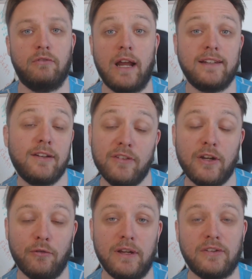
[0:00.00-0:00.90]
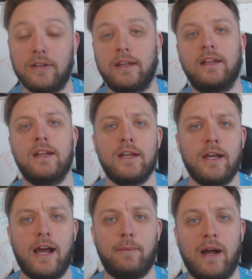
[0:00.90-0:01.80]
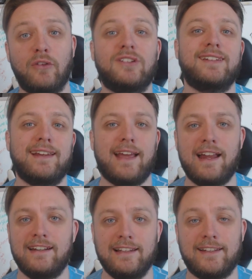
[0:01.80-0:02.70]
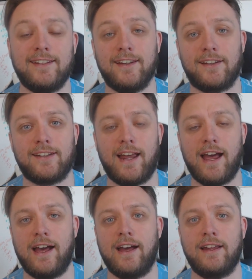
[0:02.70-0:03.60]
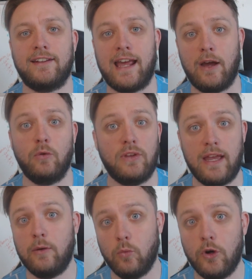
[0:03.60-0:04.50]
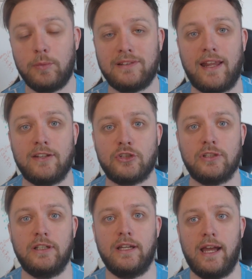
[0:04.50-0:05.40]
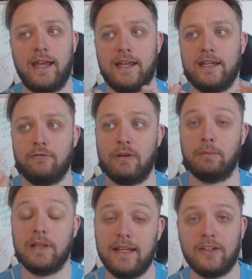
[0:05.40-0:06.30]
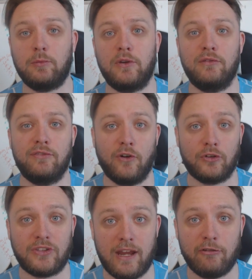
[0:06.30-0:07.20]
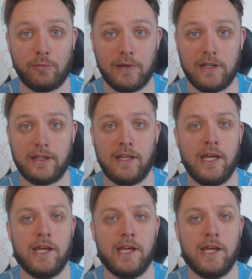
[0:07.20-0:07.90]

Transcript: I did a video recently about Zik Analytics and how they were potentially a replacement for Terapeak